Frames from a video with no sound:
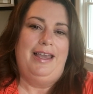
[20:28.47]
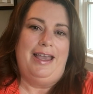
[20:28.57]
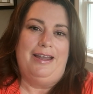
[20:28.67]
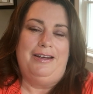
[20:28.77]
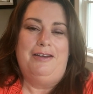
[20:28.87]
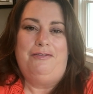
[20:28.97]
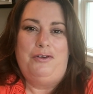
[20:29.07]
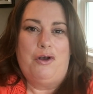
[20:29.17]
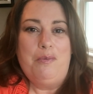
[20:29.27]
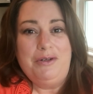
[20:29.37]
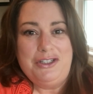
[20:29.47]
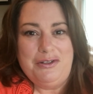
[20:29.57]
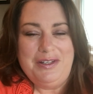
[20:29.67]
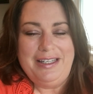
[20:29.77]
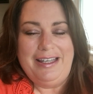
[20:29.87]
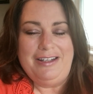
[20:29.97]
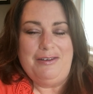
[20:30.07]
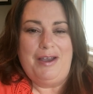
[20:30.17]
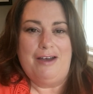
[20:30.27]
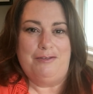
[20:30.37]
And if you're open to it and
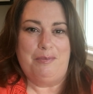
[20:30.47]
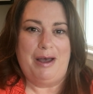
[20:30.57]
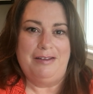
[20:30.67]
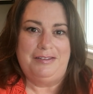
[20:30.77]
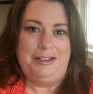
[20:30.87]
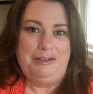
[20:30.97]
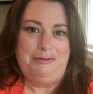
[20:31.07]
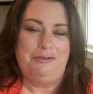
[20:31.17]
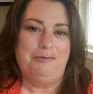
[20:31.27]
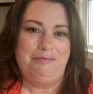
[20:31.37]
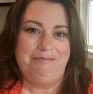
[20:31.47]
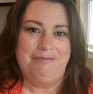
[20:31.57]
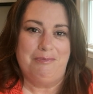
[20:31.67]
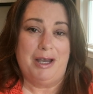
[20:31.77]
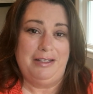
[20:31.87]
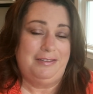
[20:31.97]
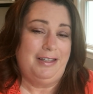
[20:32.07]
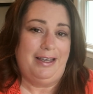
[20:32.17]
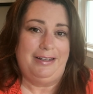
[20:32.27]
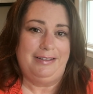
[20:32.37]
you have a positive
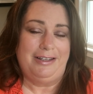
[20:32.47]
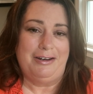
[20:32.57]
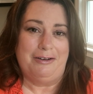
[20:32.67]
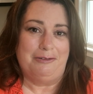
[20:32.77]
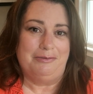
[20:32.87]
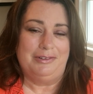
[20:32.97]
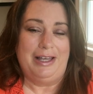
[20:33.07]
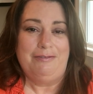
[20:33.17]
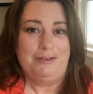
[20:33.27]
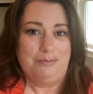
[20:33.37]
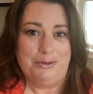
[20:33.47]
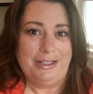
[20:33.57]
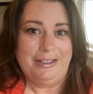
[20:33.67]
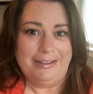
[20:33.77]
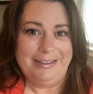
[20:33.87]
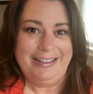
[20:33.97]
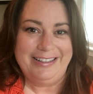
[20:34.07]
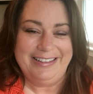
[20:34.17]
mindset, you know, life is pretty good.